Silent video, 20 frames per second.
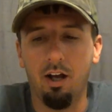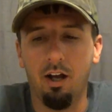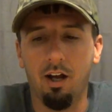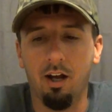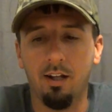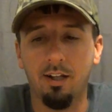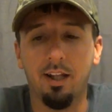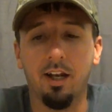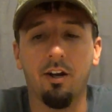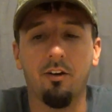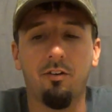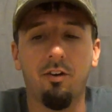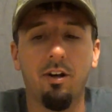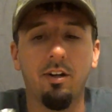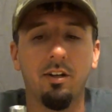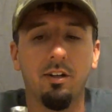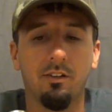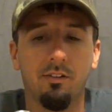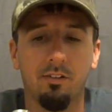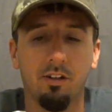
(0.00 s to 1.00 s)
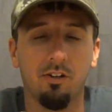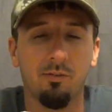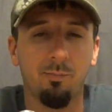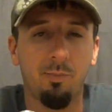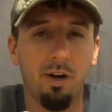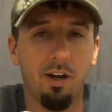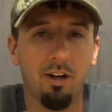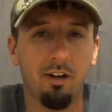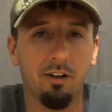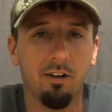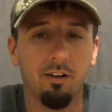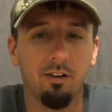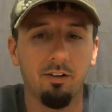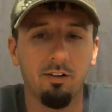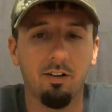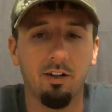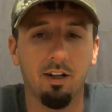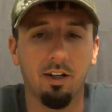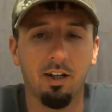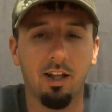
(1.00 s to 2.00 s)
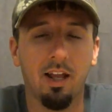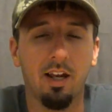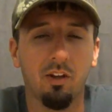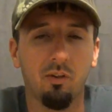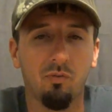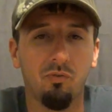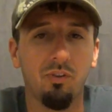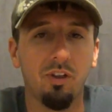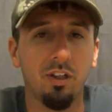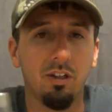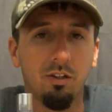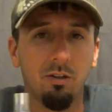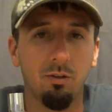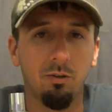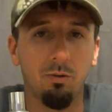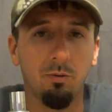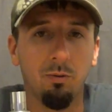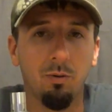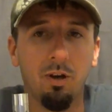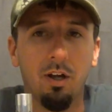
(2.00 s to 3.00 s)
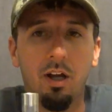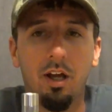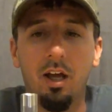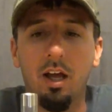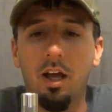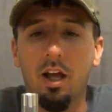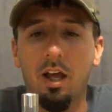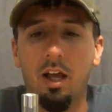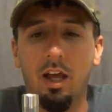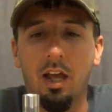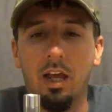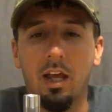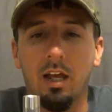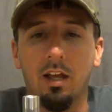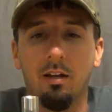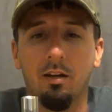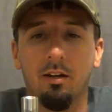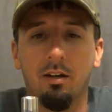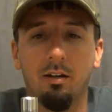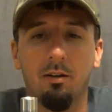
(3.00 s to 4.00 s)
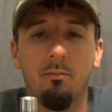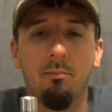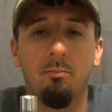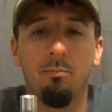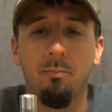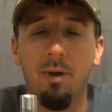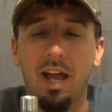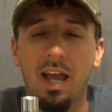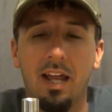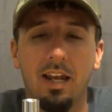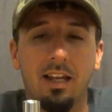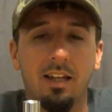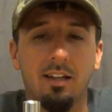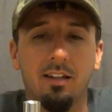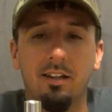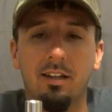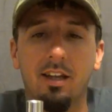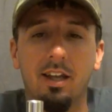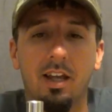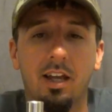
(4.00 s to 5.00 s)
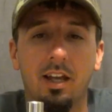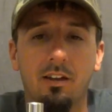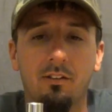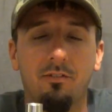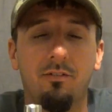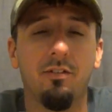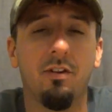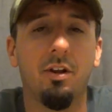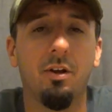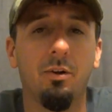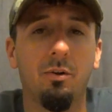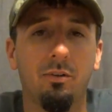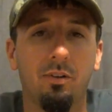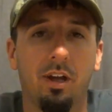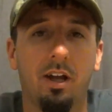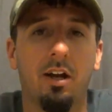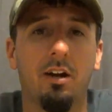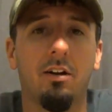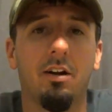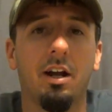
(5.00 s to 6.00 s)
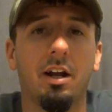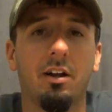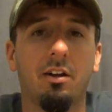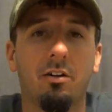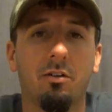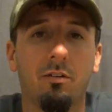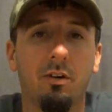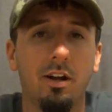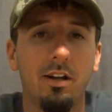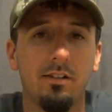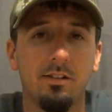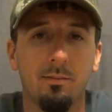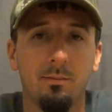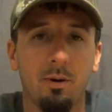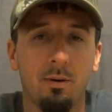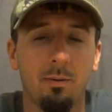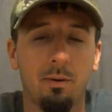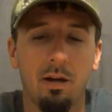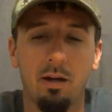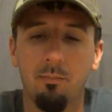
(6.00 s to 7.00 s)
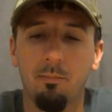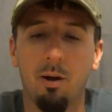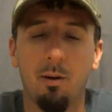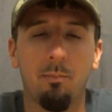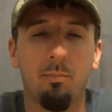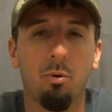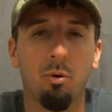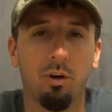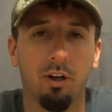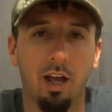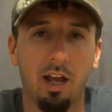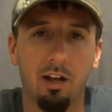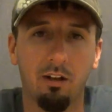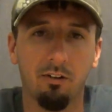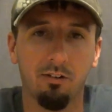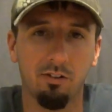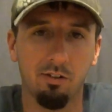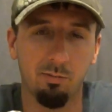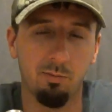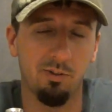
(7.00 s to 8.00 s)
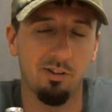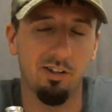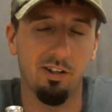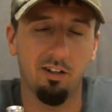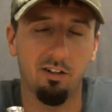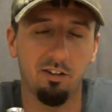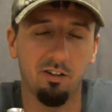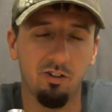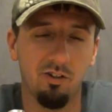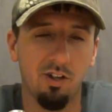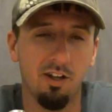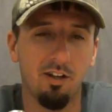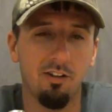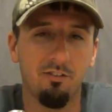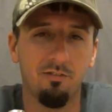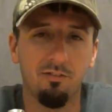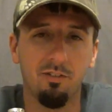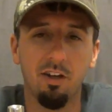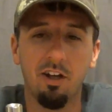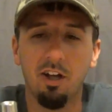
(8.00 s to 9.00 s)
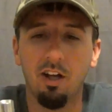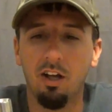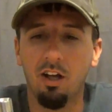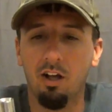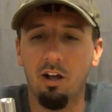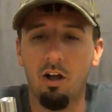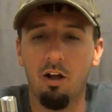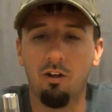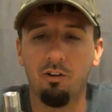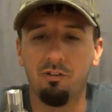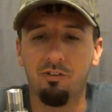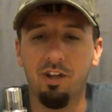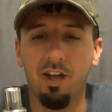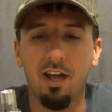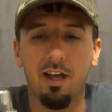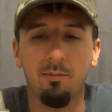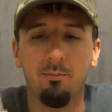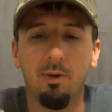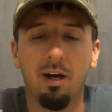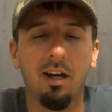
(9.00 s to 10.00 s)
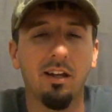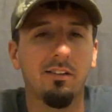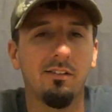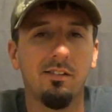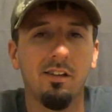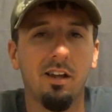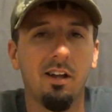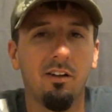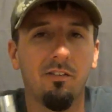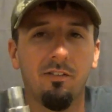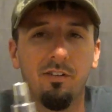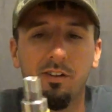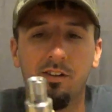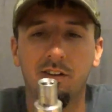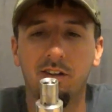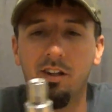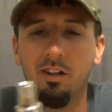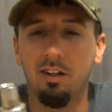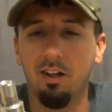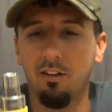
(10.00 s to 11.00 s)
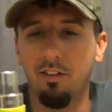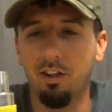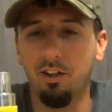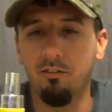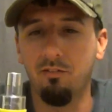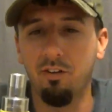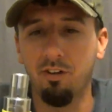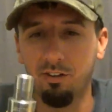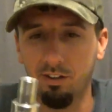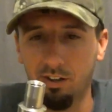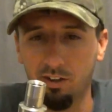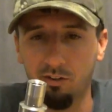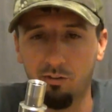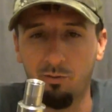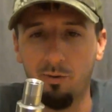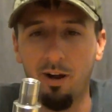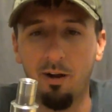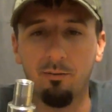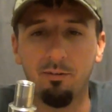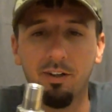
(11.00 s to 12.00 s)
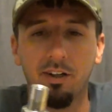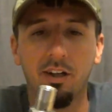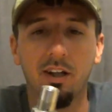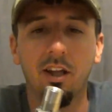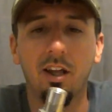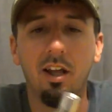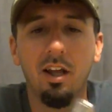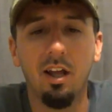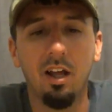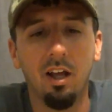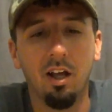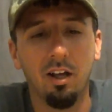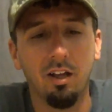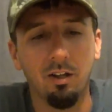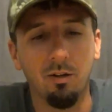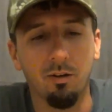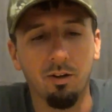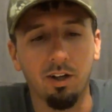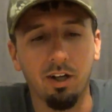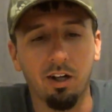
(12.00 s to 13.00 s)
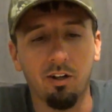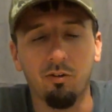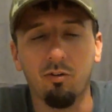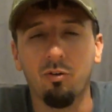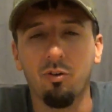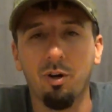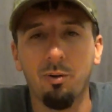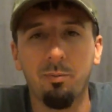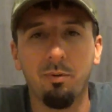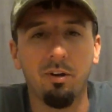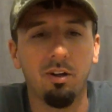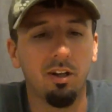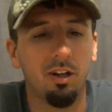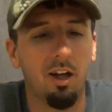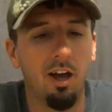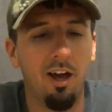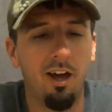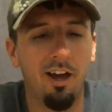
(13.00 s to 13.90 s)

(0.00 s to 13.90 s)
And then I tried this Aspire Atlantis V2, and man, it flows air like crazy. My poor Kanger's just been sitting on a shelf, all sad by itself. I think it feels like it's grounded. You know, it got in trouble.